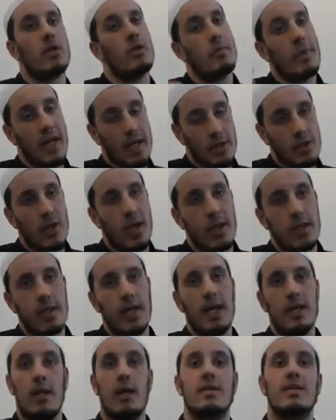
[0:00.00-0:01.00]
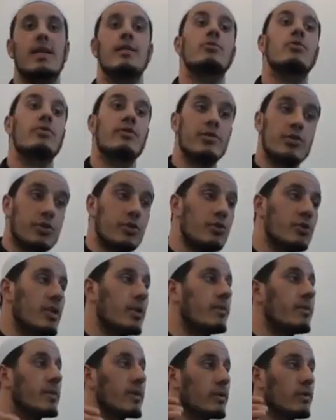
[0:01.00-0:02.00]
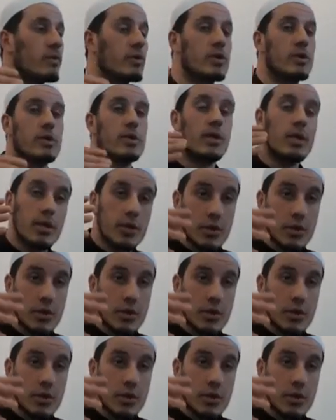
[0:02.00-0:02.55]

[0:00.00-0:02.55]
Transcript: go back to Allah and ask him to reduce it because